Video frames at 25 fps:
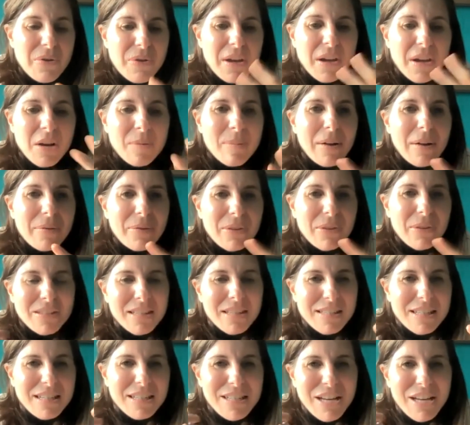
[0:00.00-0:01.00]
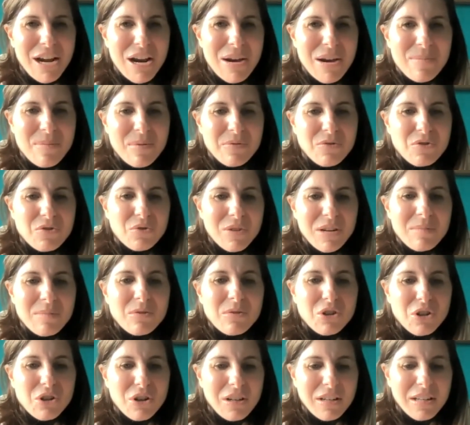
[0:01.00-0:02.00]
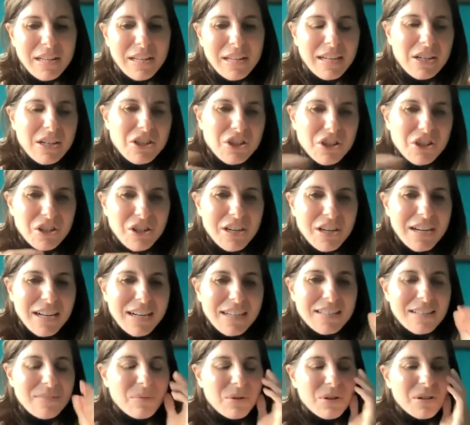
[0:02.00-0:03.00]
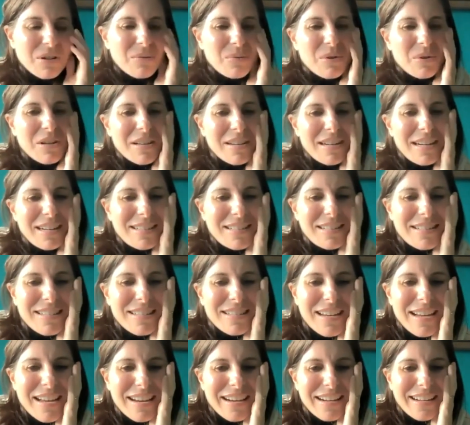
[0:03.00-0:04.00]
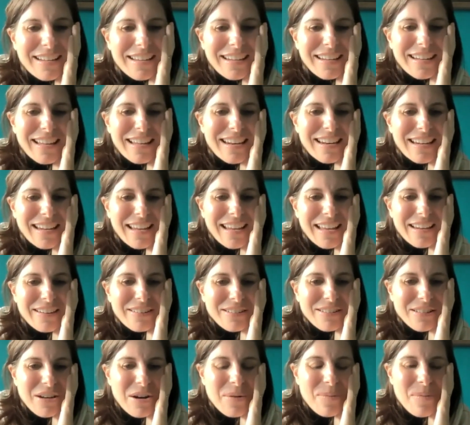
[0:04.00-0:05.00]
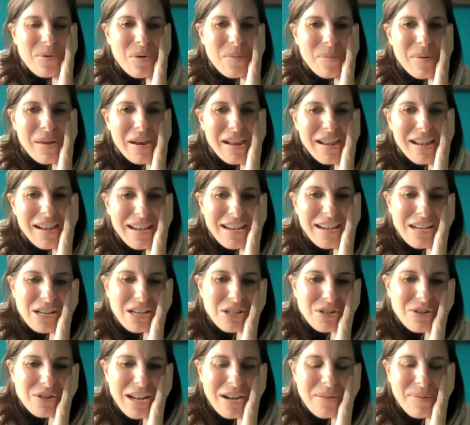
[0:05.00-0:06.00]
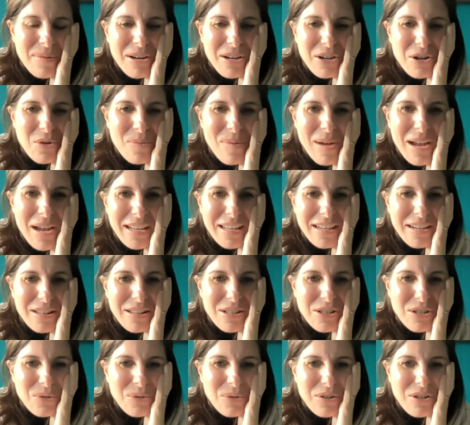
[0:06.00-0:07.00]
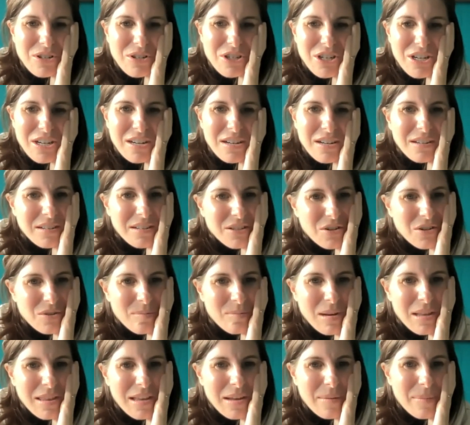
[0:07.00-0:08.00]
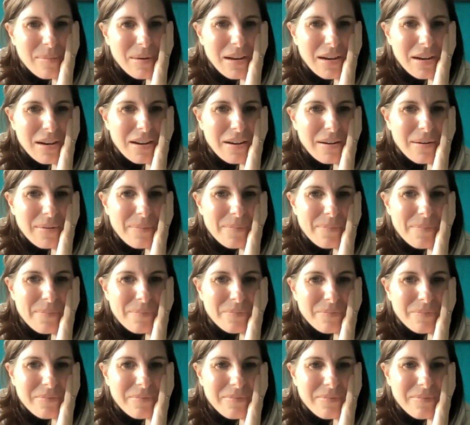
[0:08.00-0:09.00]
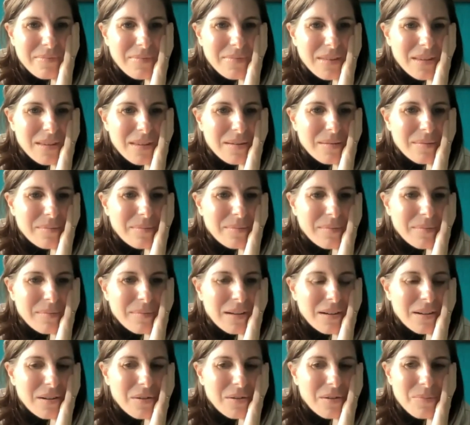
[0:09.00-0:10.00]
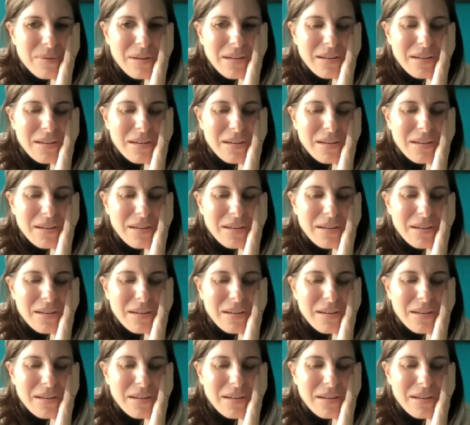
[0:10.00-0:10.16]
think about this as a time of dream journaling, and she'll connect. We'll connect it to Hanukkah and lighting candles in a moment. So now I'm going to go back into the source sheet, assuming that my all of